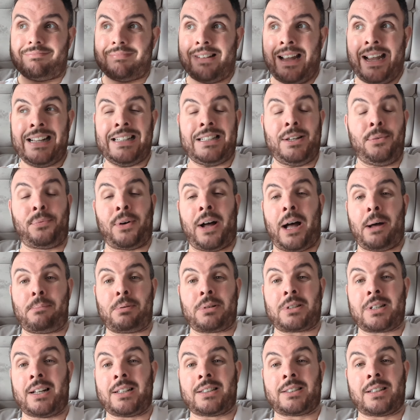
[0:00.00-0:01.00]

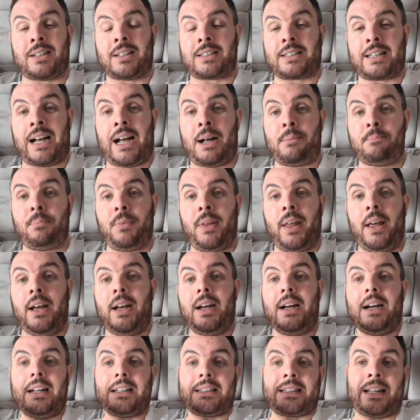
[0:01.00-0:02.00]
85% of the time.
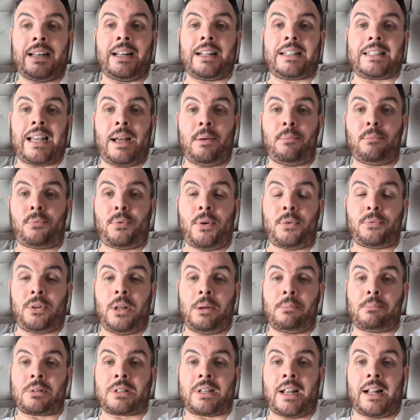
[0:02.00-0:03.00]
Then the 10
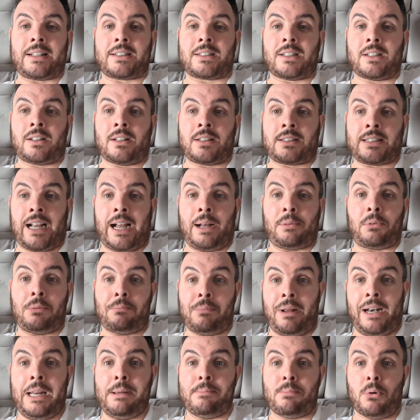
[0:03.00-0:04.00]
15% of the time, the
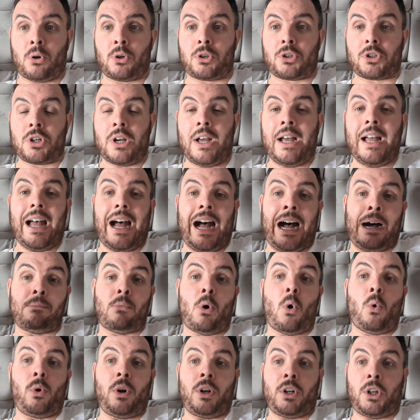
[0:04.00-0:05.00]
minibus, I'm
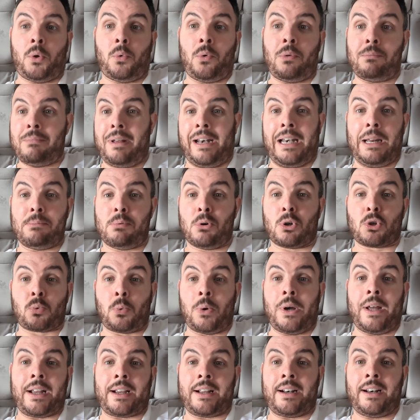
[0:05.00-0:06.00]
only doing minibus
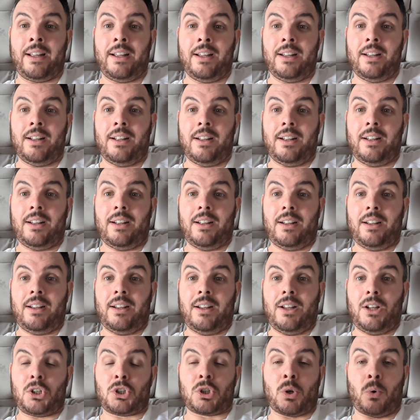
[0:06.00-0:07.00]
work in it.
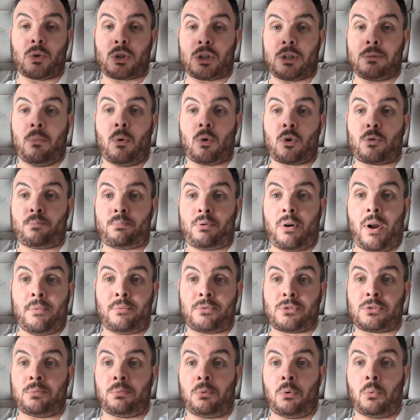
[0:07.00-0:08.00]
So it's the most
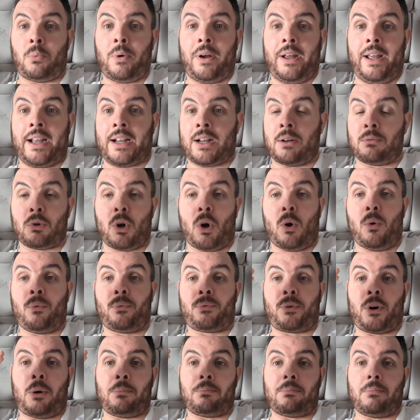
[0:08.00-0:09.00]
profitable work. I'm going
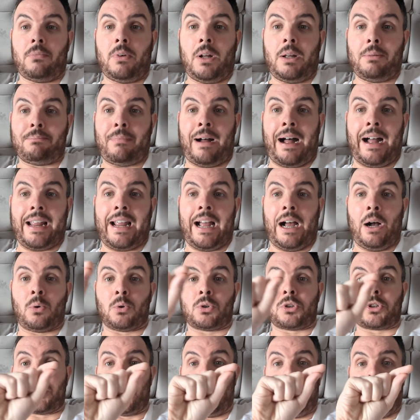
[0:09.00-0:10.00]
from my
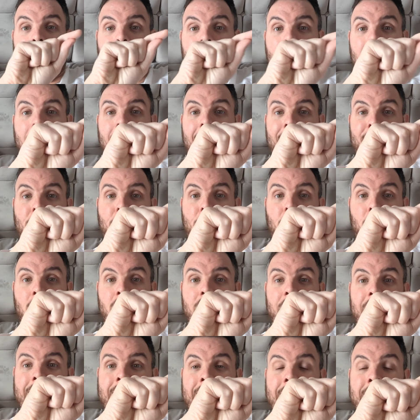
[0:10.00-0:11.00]
house, Liverpool
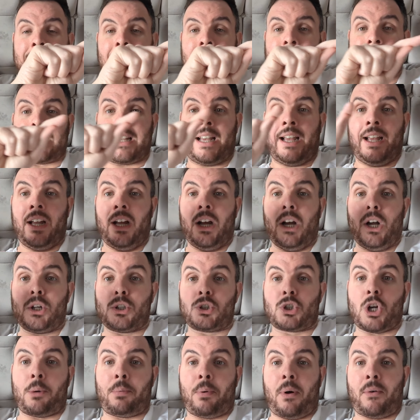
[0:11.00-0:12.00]
city centre,
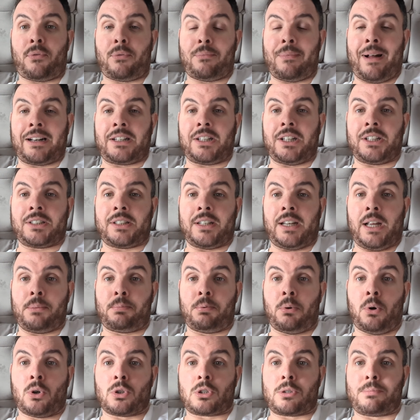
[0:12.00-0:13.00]
top off at Manchester
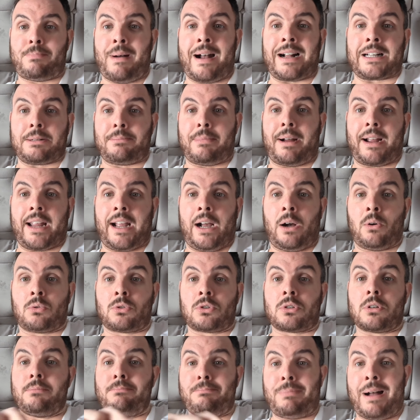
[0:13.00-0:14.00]
Airport, back to my
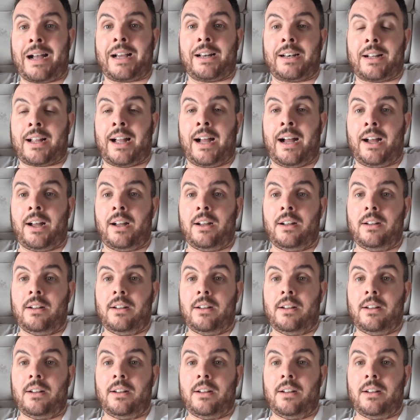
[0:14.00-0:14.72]
house, back in the car.